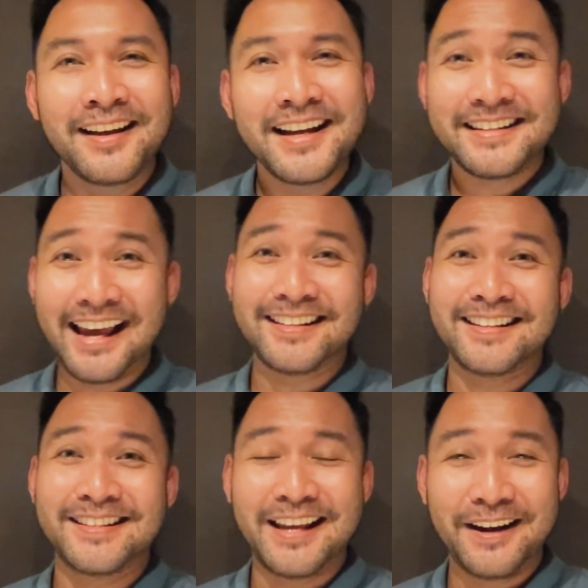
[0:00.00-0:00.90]

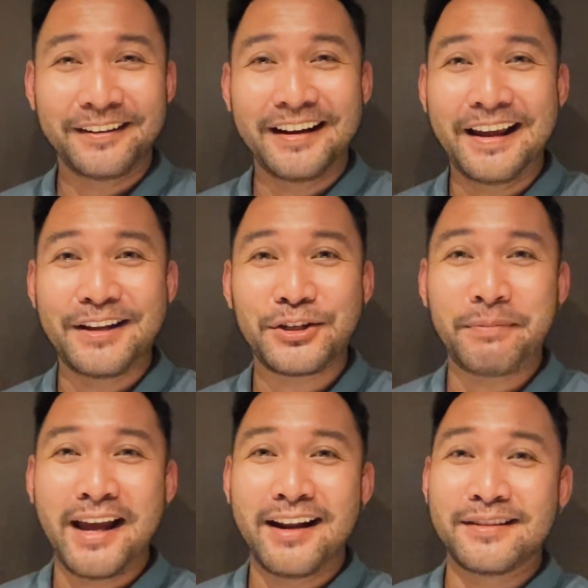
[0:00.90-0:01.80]
taxis here in
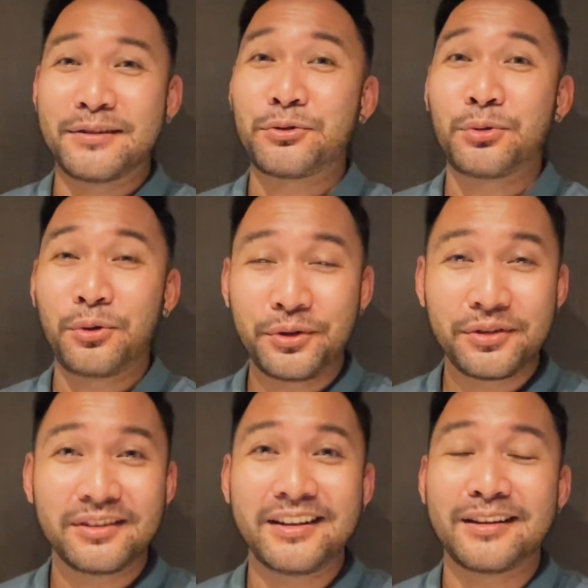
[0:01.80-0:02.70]
Japan is
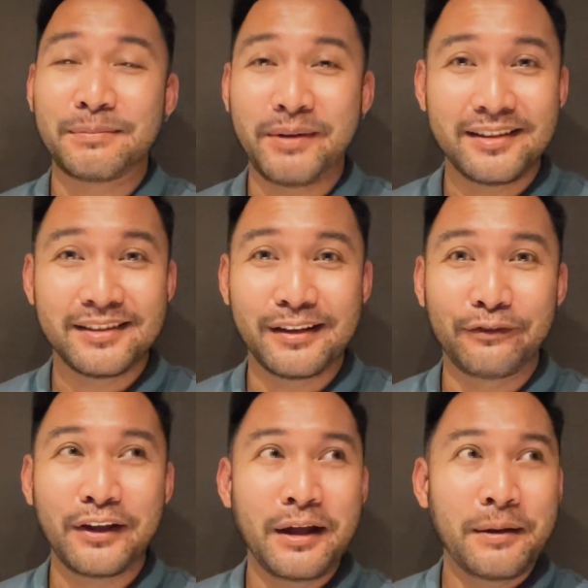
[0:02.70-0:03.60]
notoriously
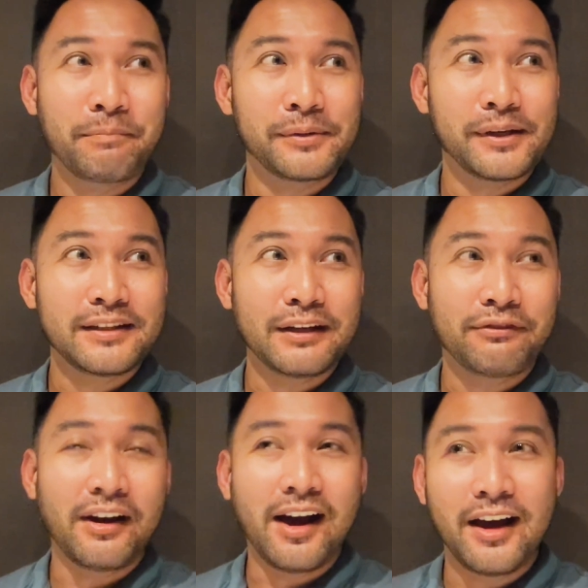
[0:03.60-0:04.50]
expensive. But
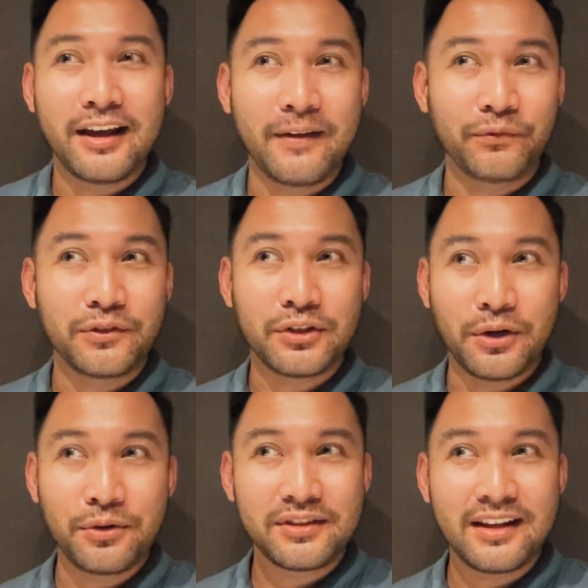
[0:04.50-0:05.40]
if I
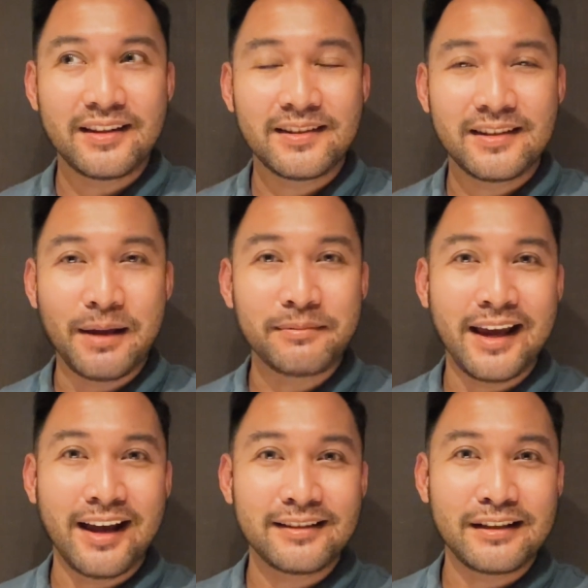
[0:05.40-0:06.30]
chose that same
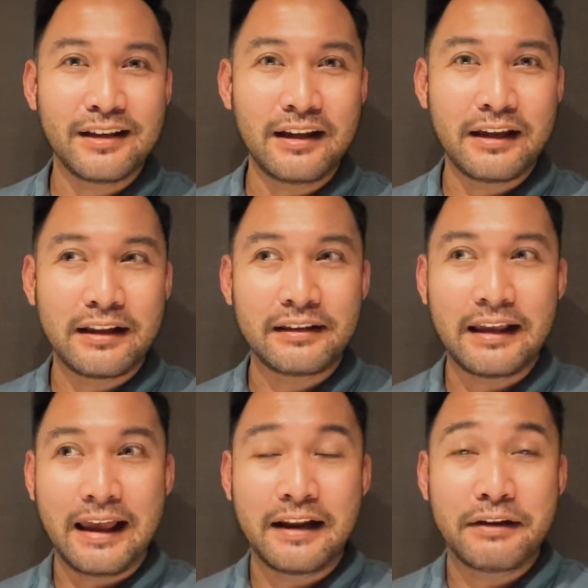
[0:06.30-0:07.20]
taxi and
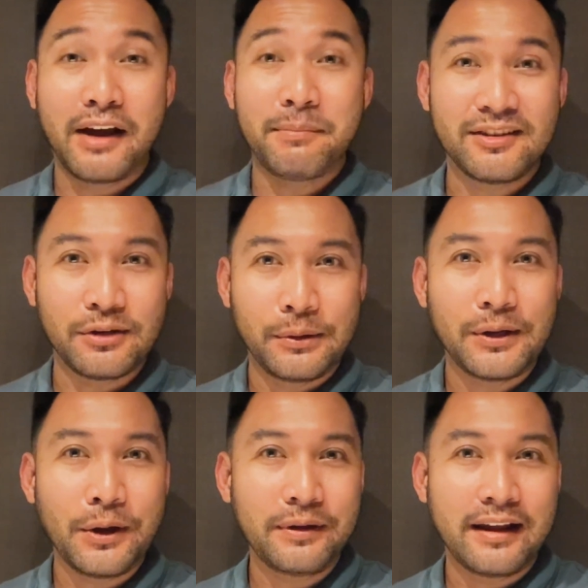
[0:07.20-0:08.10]
if I'm in
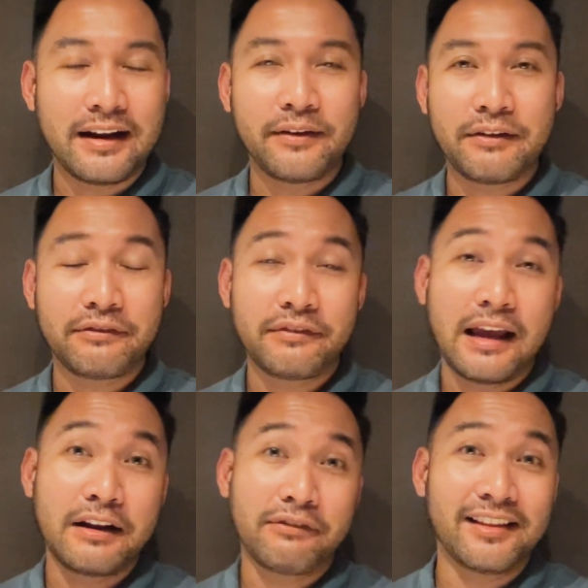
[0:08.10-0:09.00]
Tokyo and
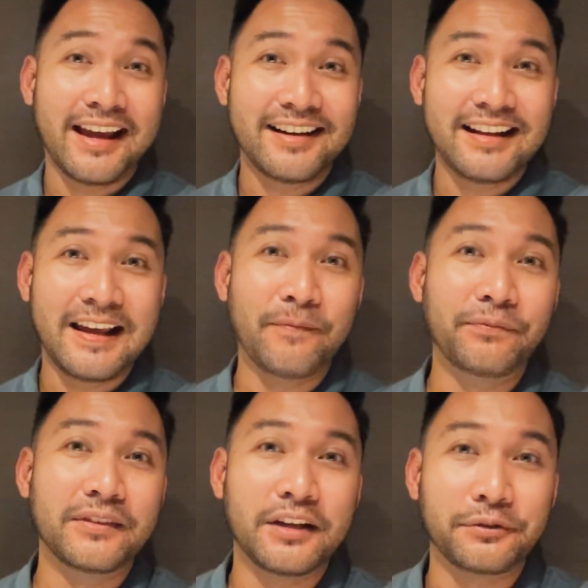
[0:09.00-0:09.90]
if I landed
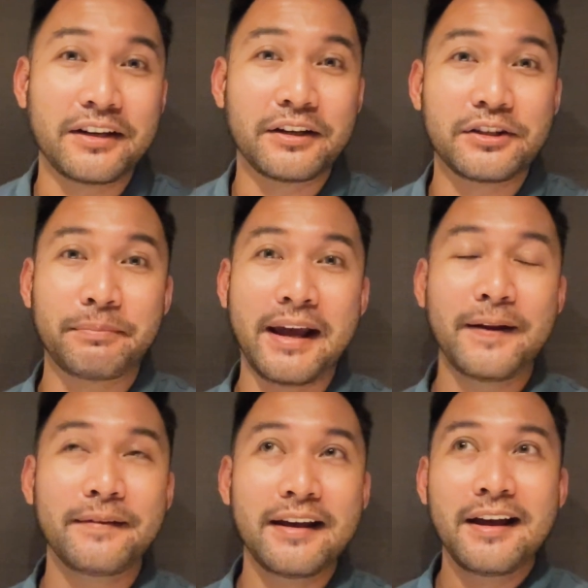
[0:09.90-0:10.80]
in Narita, Japan,